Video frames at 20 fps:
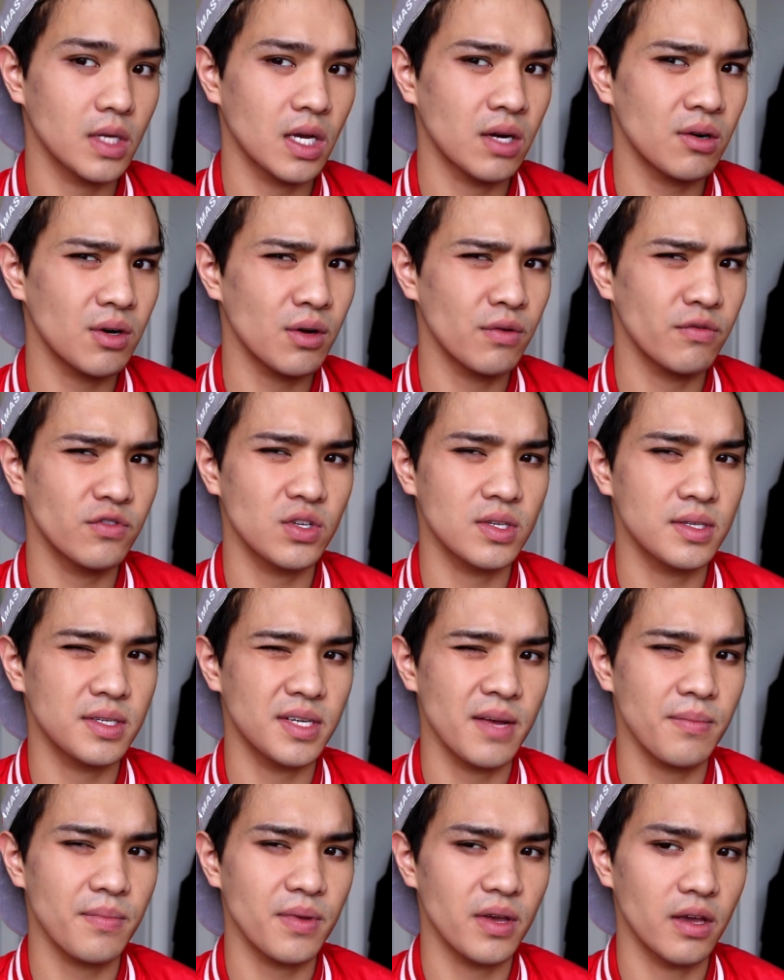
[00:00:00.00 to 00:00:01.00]
I don't know if just
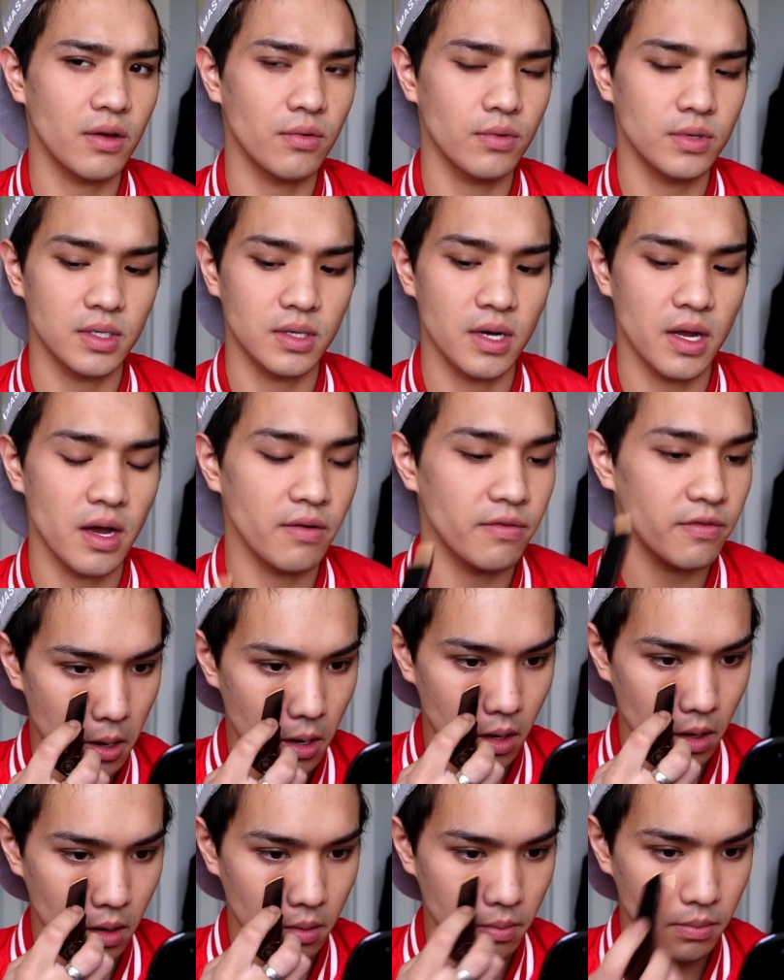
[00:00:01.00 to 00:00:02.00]
stamping it was enough.
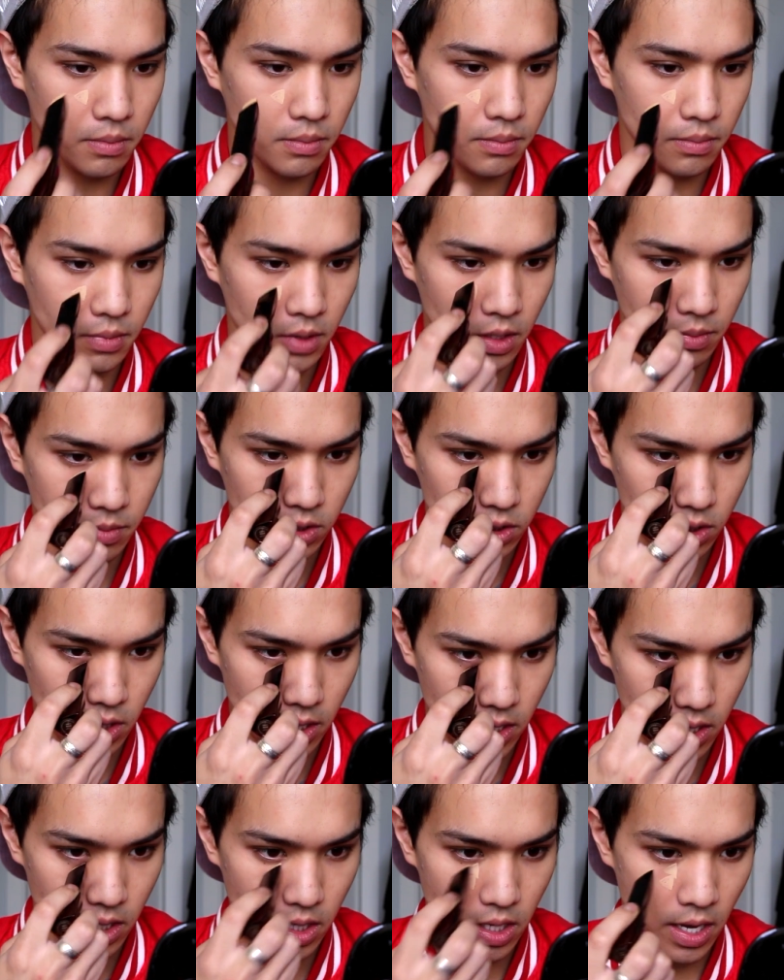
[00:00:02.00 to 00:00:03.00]
Um, let me
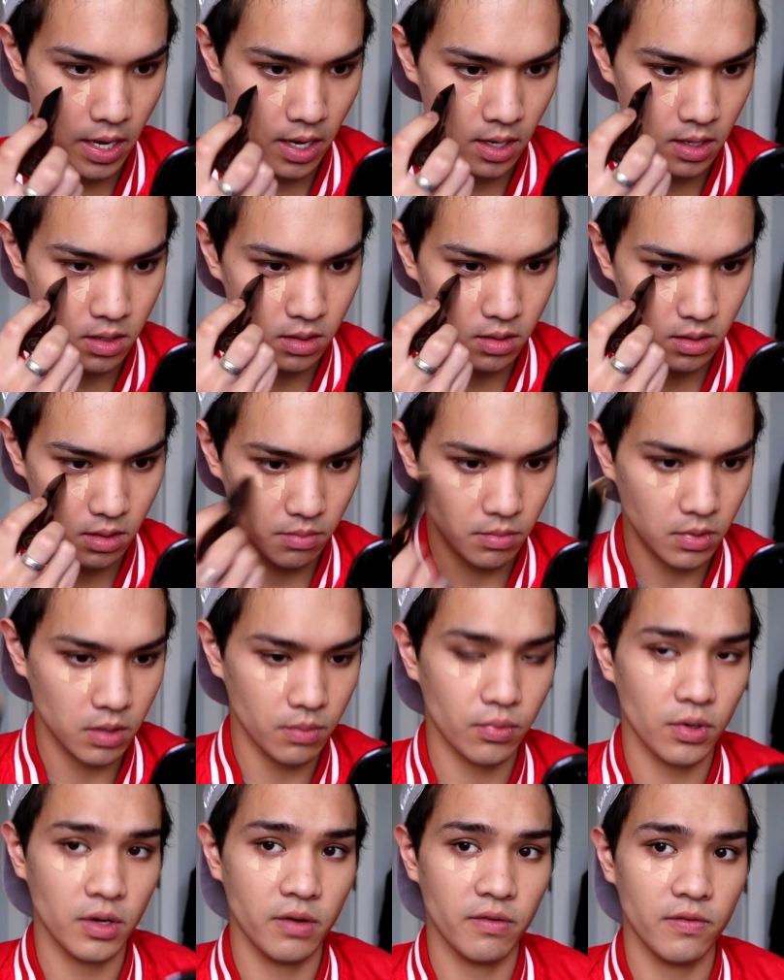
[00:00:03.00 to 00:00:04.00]
try it again. I'm
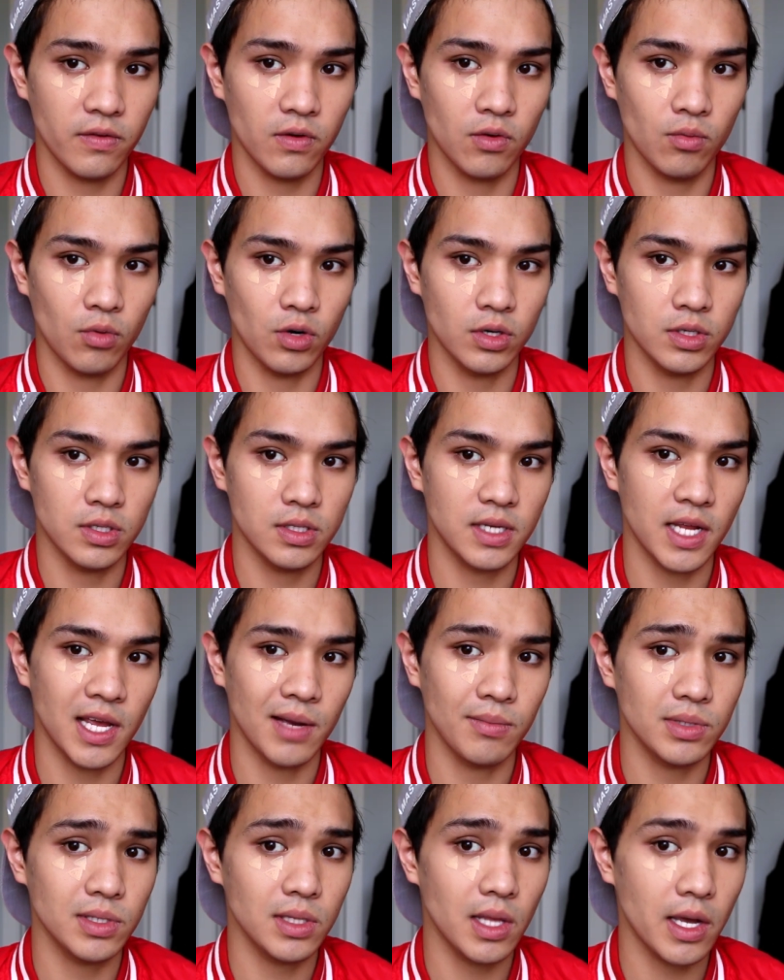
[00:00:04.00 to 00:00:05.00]
gonna put a few more
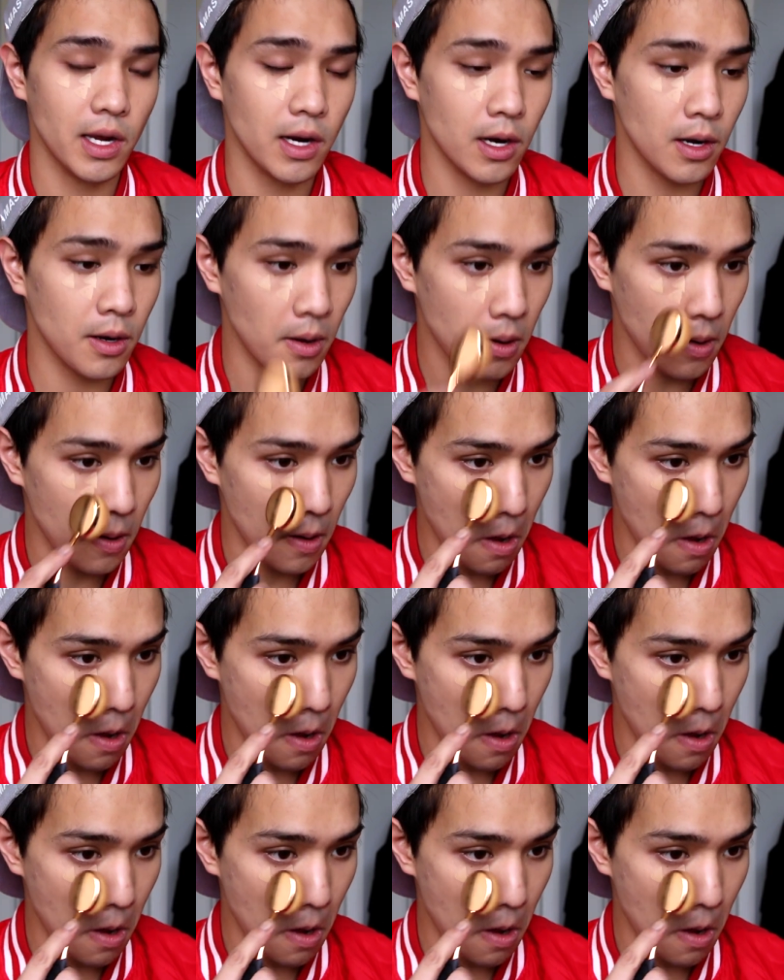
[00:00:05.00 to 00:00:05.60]
stamps there.